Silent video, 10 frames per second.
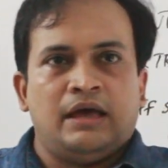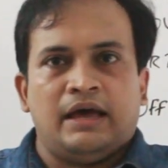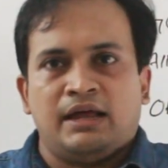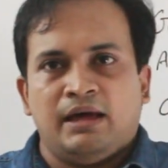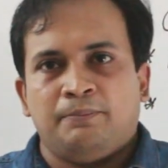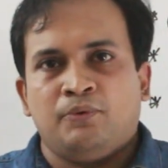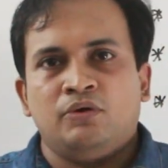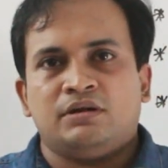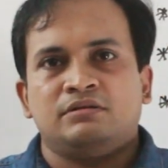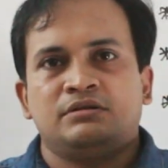an
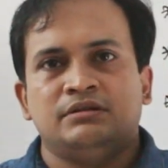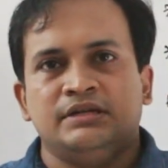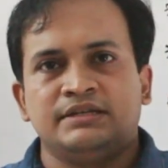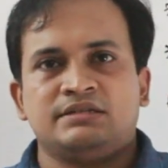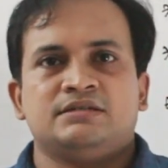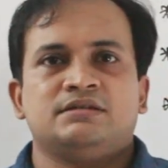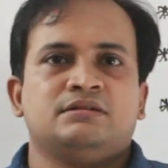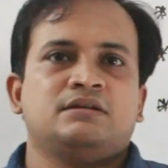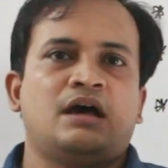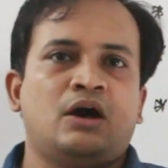airport is
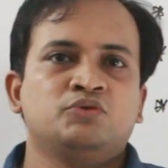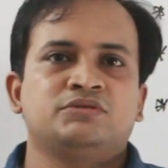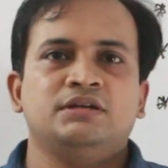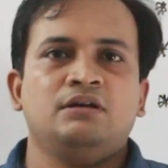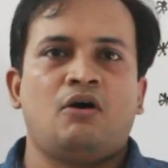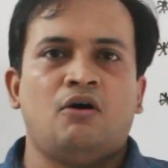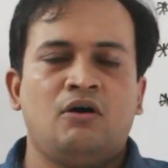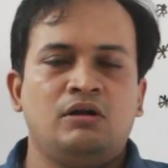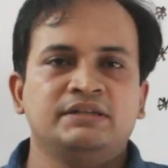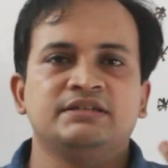housing
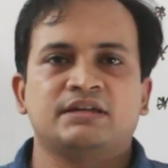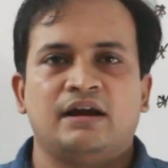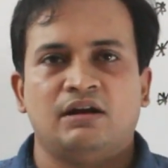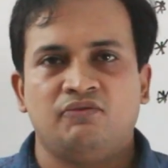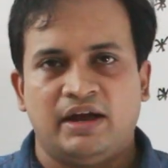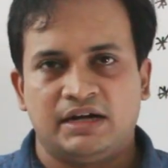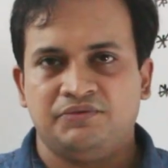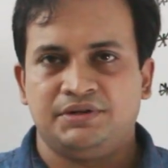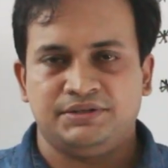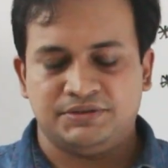all these kind of
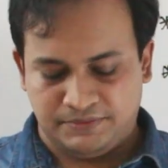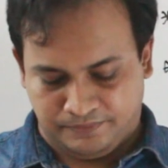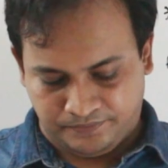activities.